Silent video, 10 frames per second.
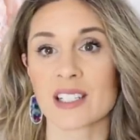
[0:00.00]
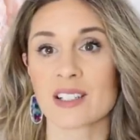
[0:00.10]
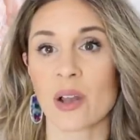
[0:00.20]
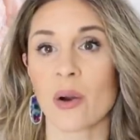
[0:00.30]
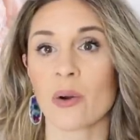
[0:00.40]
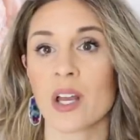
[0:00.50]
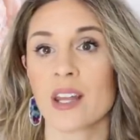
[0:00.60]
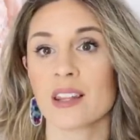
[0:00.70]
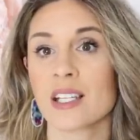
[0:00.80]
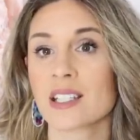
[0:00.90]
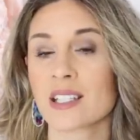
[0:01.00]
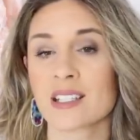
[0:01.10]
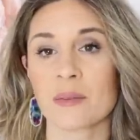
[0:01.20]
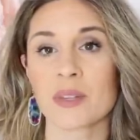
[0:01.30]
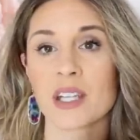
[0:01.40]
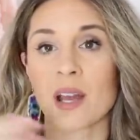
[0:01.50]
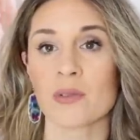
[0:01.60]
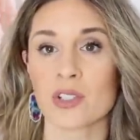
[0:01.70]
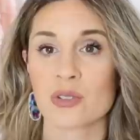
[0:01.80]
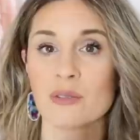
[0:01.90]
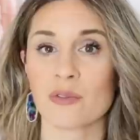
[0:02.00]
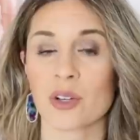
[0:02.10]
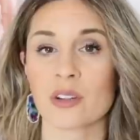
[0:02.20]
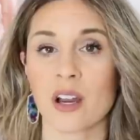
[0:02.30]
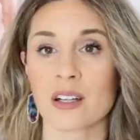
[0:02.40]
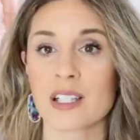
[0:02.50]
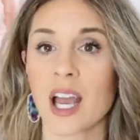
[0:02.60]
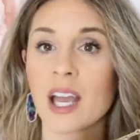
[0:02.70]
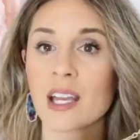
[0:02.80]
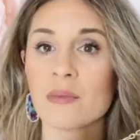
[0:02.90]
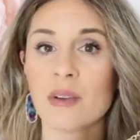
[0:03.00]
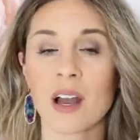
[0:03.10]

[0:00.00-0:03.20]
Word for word: So this is something I was using for a long time.